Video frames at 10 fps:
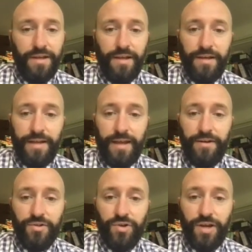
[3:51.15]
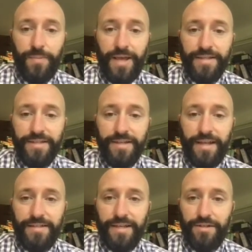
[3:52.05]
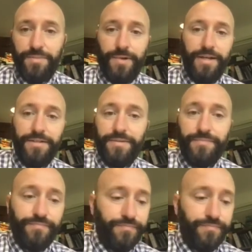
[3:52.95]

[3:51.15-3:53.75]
And again, you're trying to pass to that setter spot.